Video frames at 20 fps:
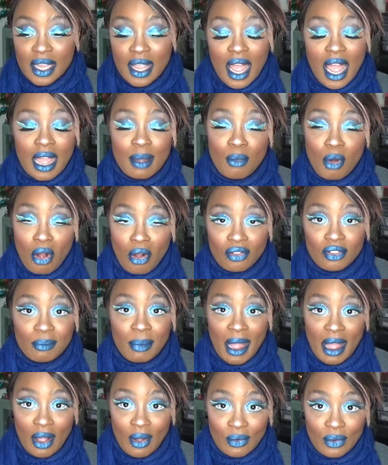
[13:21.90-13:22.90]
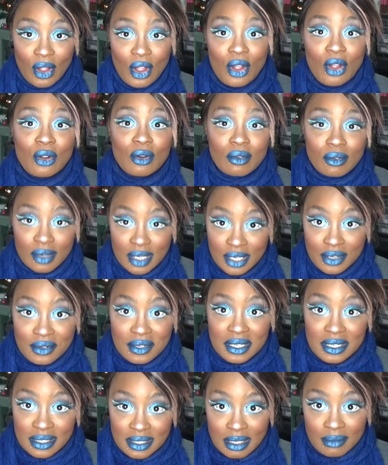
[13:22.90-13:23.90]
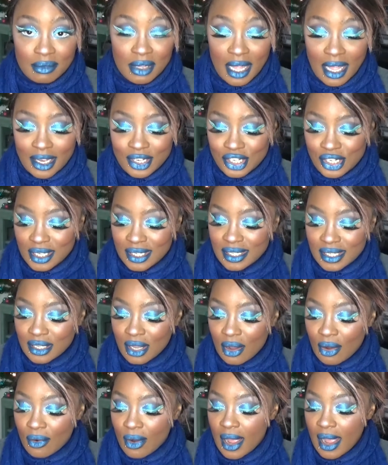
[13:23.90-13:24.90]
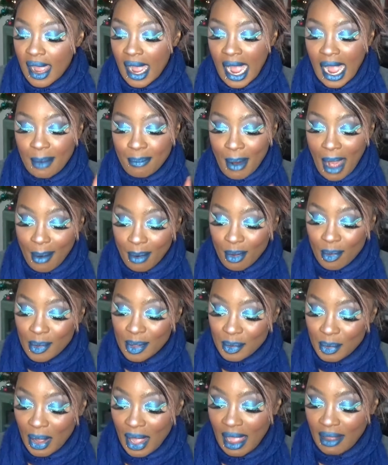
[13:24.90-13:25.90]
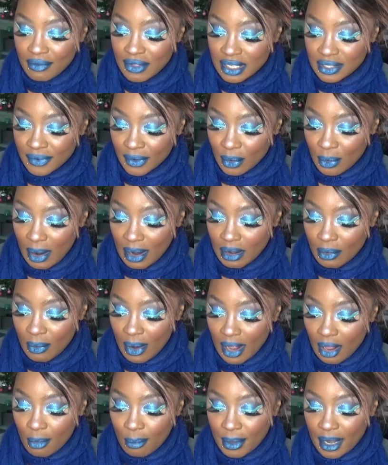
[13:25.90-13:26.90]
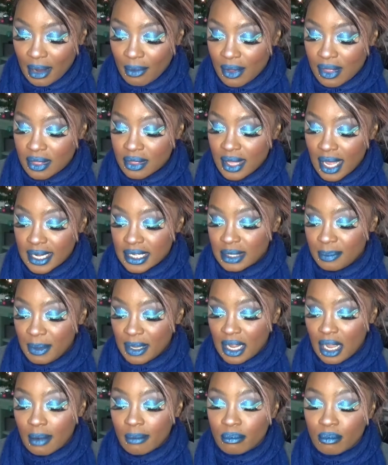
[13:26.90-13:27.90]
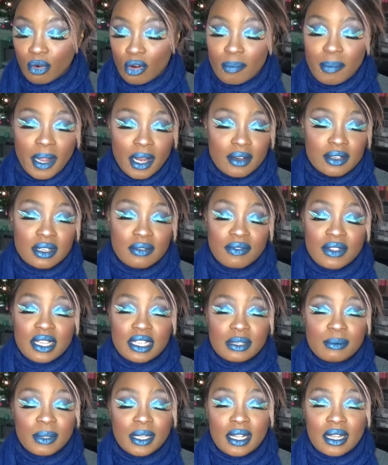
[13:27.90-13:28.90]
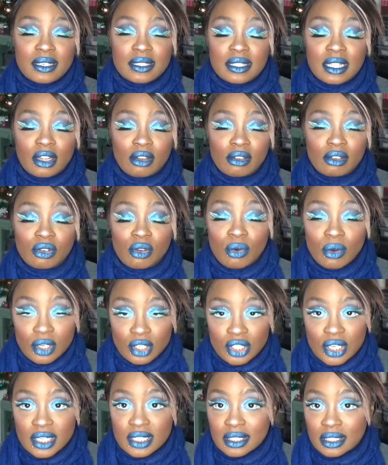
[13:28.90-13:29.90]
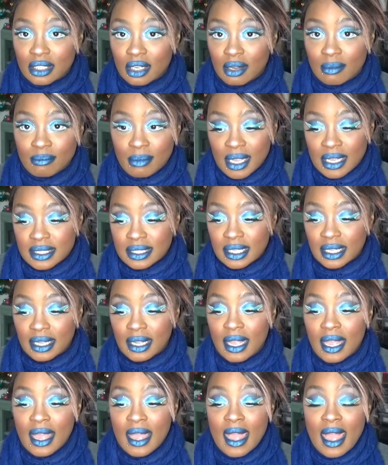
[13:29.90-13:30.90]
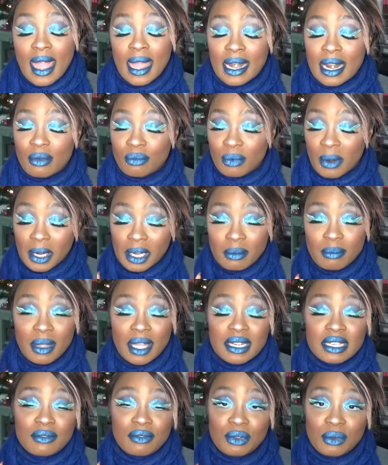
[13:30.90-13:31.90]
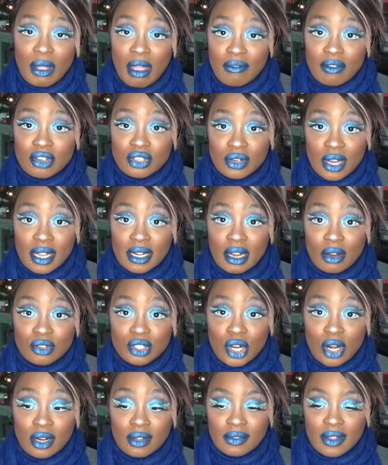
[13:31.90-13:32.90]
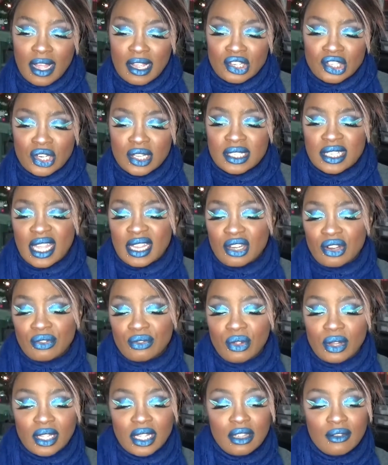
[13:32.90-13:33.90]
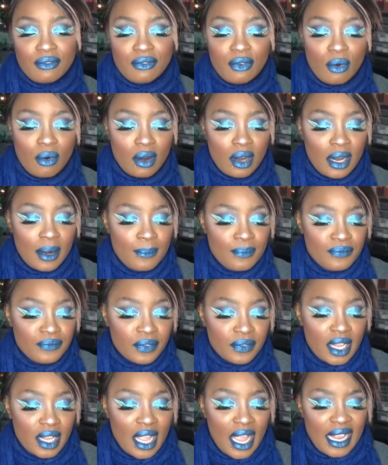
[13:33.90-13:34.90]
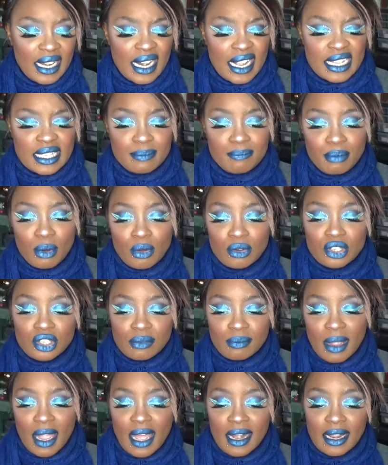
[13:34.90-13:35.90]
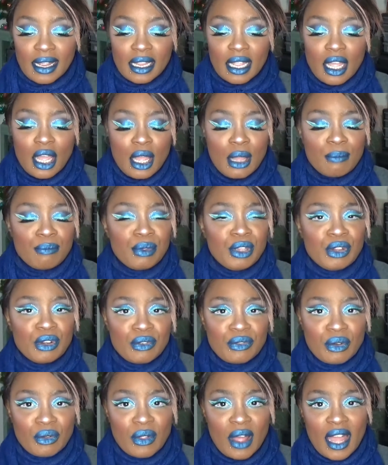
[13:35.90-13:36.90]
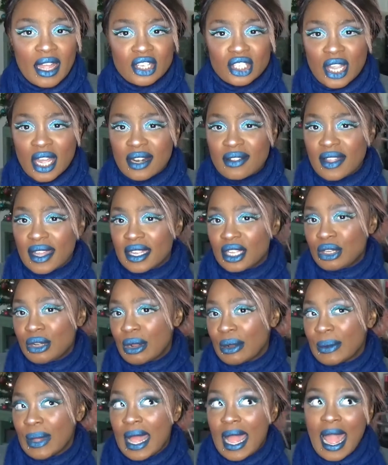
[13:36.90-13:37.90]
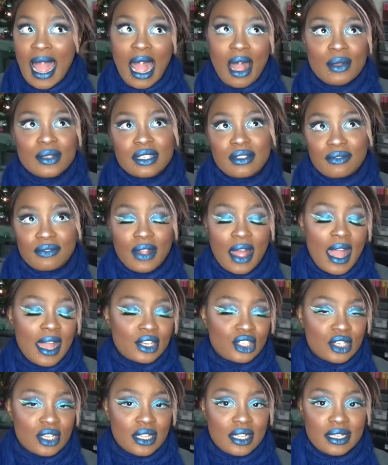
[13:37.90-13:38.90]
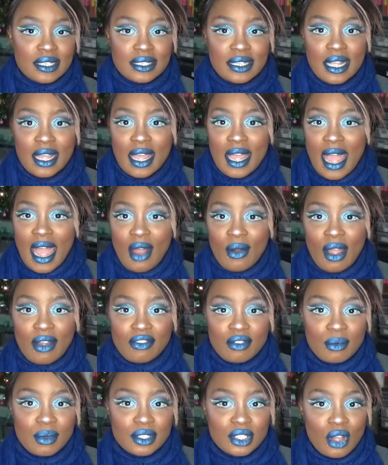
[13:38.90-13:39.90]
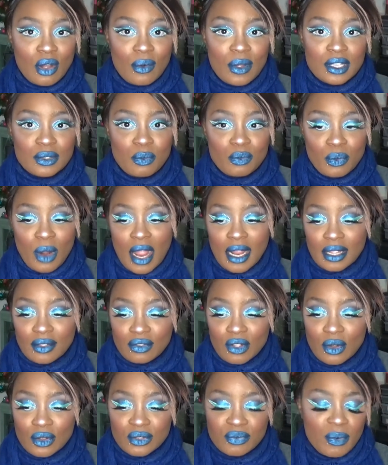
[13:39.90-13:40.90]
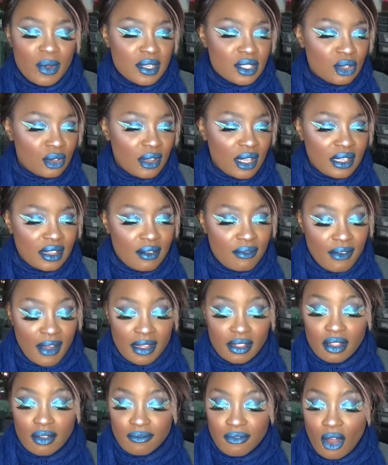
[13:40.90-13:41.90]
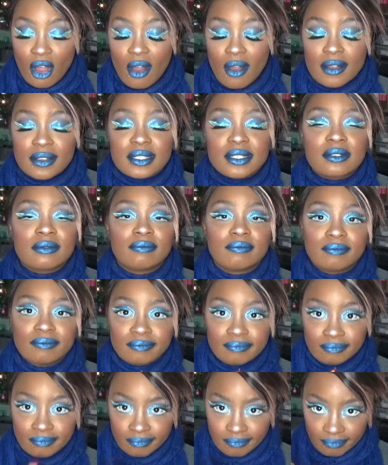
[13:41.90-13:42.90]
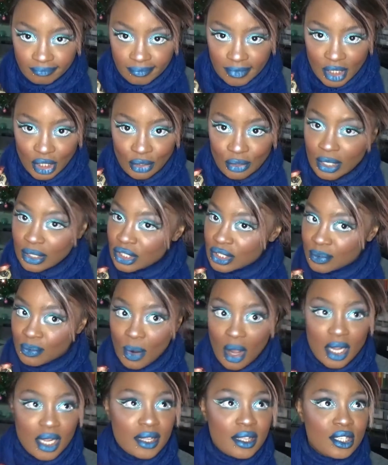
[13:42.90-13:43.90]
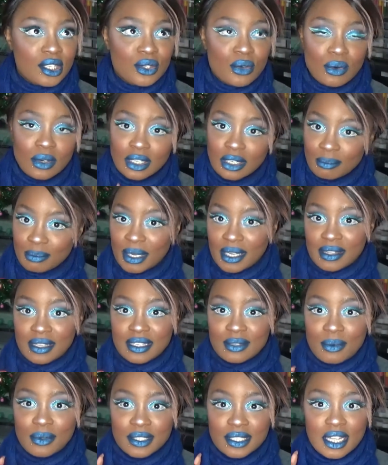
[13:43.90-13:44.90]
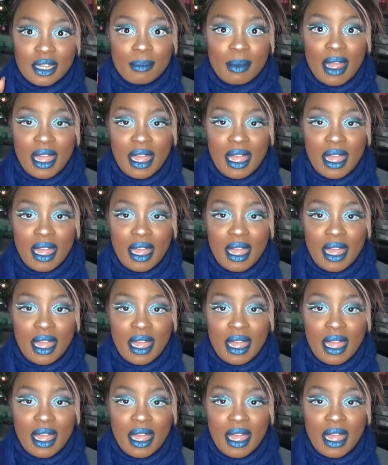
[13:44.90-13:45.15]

I'm all about reusing some lashes. So I probably will have these for quite a while, but I would like to pick up more pairs of these because they're gorgeous, they're amazing, and I recommend, if you haven't tried out Tarte lashes and you're looking for a nice, bold, dramatic, beautiful lash, kind of like, you know, House of Lashes, how everyone's always rocking those ones, or like the Violet Voss, you can just walk in the store and pick these ones up.